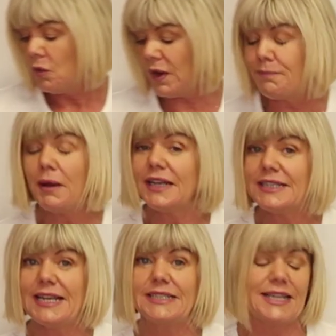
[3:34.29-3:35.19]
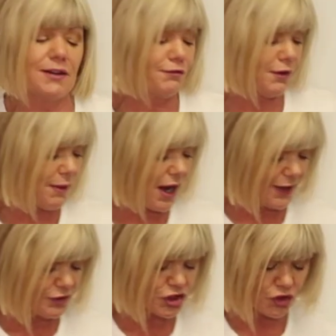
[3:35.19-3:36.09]
We buy these in from
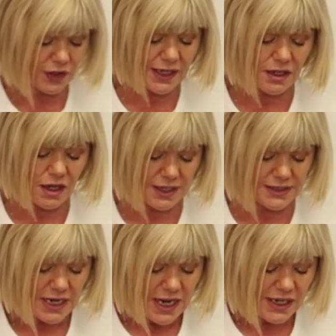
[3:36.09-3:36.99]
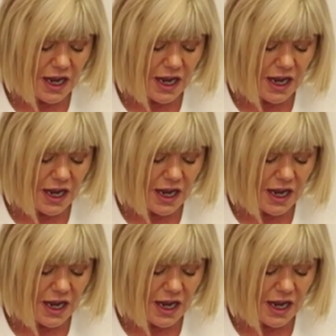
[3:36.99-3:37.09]
Irish Green Guys.